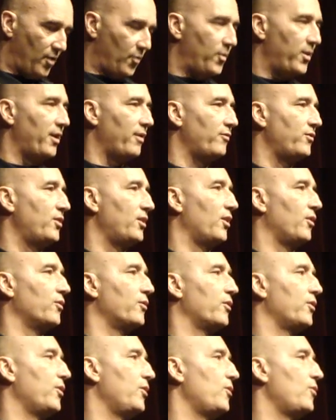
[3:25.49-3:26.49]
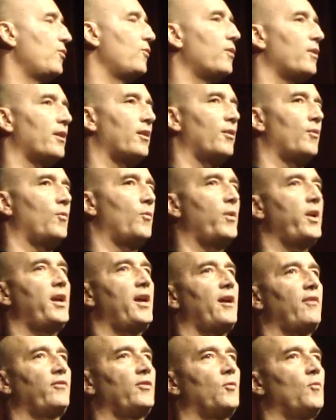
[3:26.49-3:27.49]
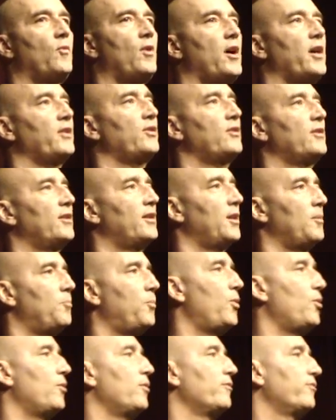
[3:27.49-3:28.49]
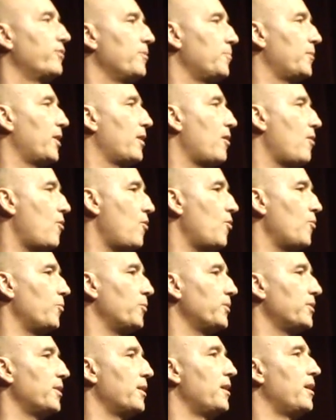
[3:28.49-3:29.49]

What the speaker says: We have children who we have to watch get pulled from their homes